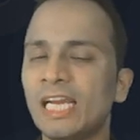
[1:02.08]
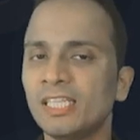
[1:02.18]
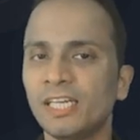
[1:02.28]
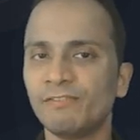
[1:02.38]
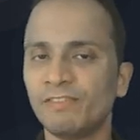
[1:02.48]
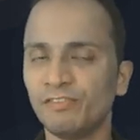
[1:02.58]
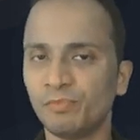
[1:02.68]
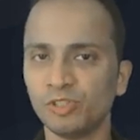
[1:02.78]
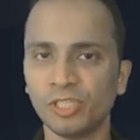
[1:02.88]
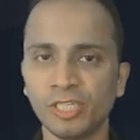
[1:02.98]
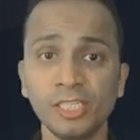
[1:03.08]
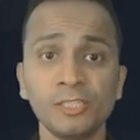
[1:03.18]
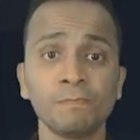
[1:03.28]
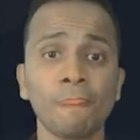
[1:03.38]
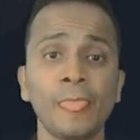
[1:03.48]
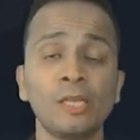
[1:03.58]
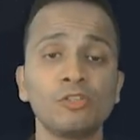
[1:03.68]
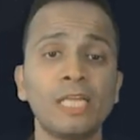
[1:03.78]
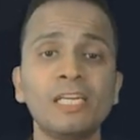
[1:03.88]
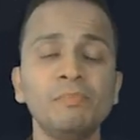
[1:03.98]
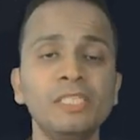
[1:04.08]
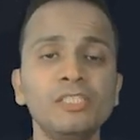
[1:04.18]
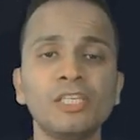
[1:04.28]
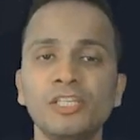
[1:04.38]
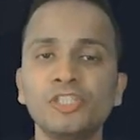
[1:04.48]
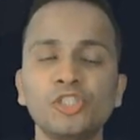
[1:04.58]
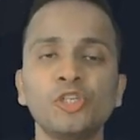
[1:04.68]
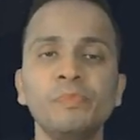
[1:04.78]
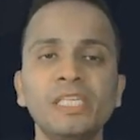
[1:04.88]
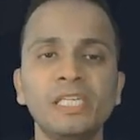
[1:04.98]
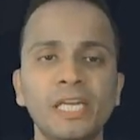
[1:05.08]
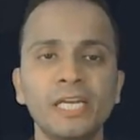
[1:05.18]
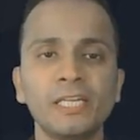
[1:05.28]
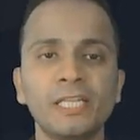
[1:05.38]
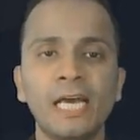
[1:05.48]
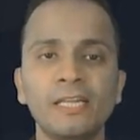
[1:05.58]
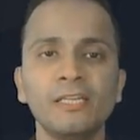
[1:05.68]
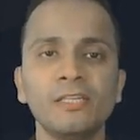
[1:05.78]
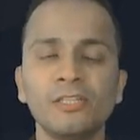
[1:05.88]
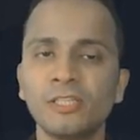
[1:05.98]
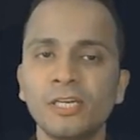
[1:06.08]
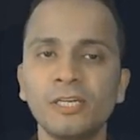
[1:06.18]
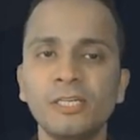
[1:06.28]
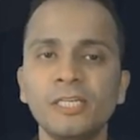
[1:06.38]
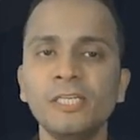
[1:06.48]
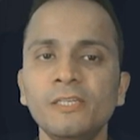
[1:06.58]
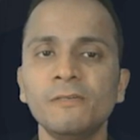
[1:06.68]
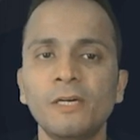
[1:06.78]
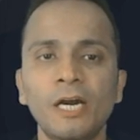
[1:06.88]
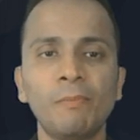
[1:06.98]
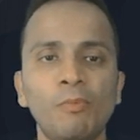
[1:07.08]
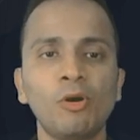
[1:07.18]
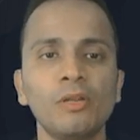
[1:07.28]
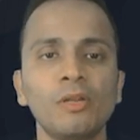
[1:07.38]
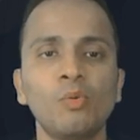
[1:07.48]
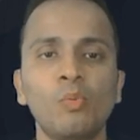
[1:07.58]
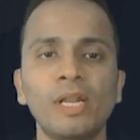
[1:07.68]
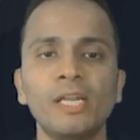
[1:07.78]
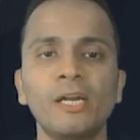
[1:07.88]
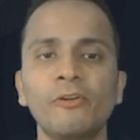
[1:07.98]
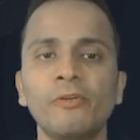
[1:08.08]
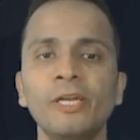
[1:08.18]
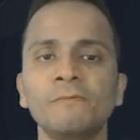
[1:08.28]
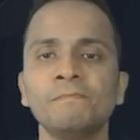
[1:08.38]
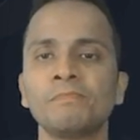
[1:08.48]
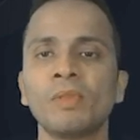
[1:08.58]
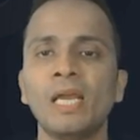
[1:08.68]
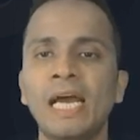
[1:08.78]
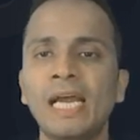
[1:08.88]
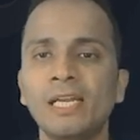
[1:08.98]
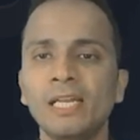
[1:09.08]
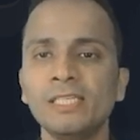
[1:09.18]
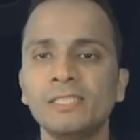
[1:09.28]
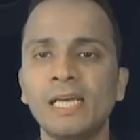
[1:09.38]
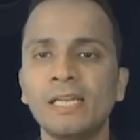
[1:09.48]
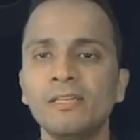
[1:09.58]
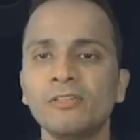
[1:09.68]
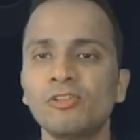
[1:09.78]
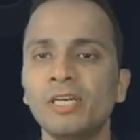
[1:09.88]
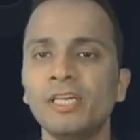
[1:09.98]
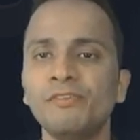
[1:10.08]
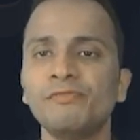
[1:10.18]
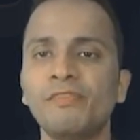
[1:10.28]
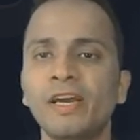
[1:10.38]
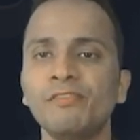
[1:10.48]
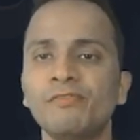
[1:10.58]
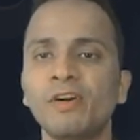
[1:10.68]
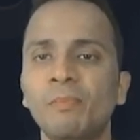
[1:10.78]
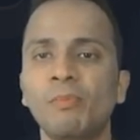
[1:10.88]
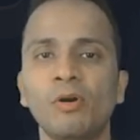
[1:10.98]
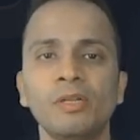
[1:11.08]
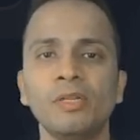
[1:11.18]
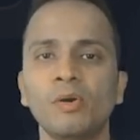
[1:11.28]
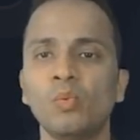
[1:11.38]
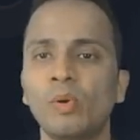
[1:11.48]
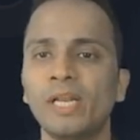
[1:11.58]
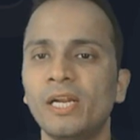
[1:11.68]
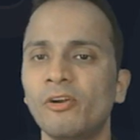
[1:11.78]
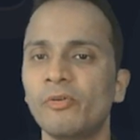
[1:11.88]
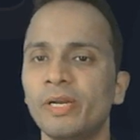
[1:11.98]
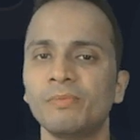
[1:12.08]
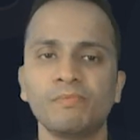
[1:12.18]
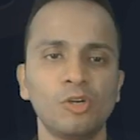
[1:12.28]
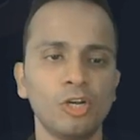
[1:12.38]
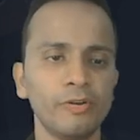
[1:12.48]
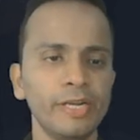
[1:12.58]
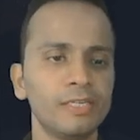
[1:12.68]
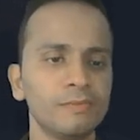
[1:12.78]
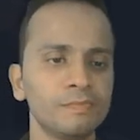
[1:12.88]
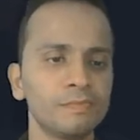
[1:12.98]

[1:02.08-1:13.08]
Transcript: and 35%. So that means this should be greater than 30 upon 100 and less than 35 upon 100. All right.